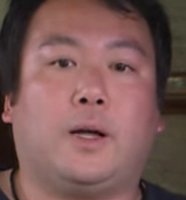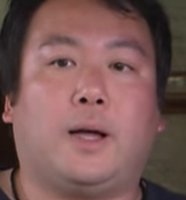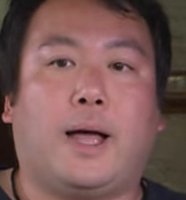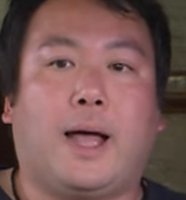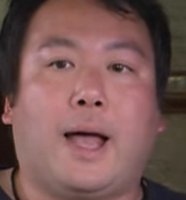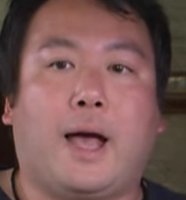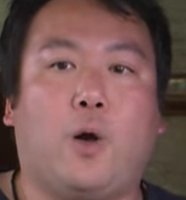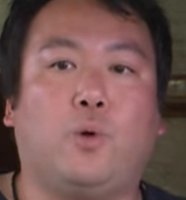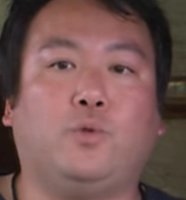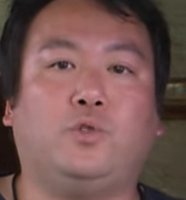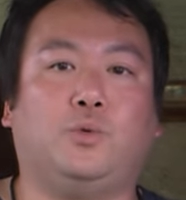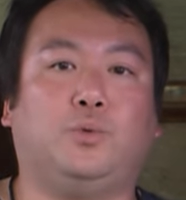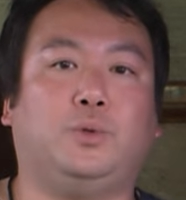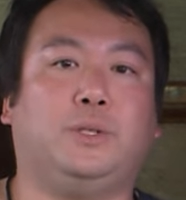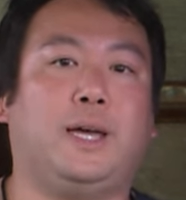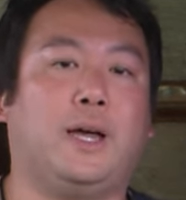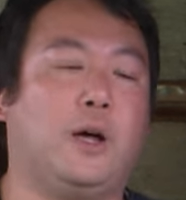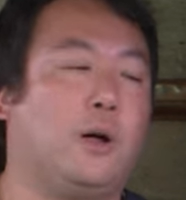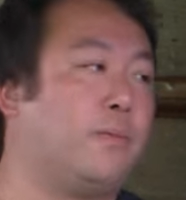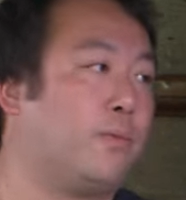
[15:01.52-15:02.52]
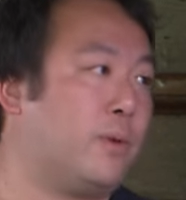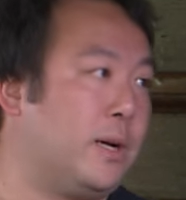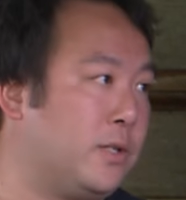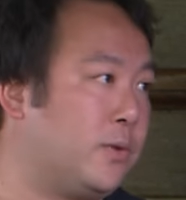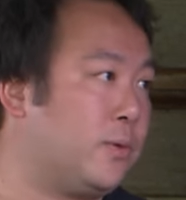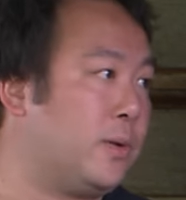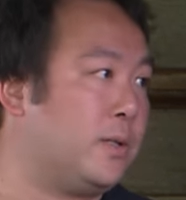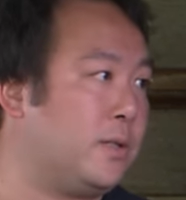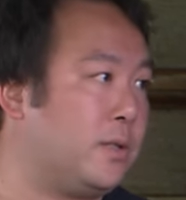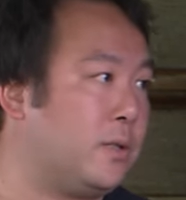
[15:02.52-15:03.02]
how do we help
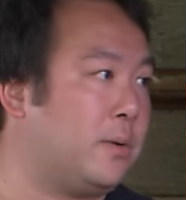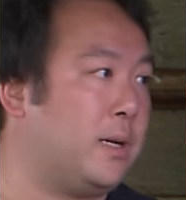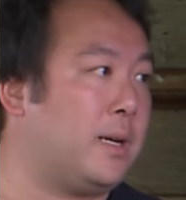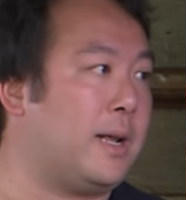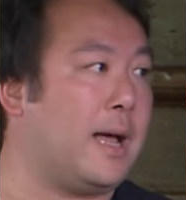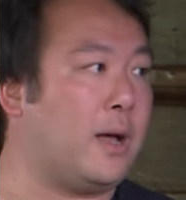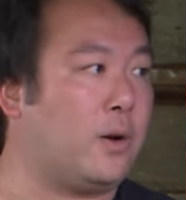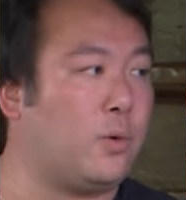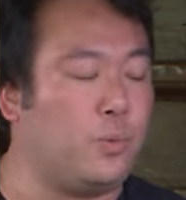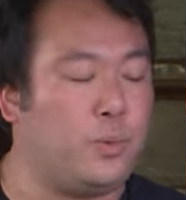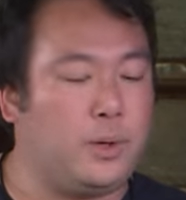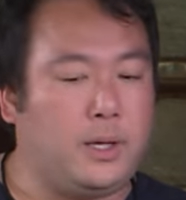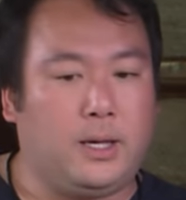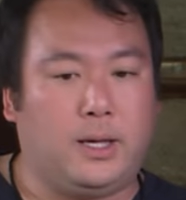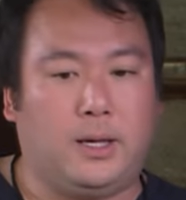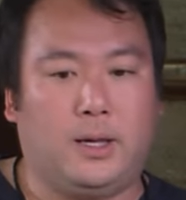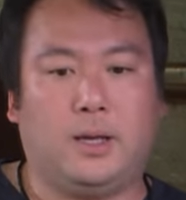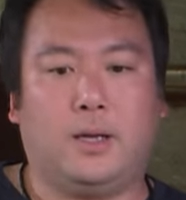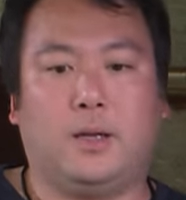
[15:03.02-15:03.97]
restaurants expand? How do we,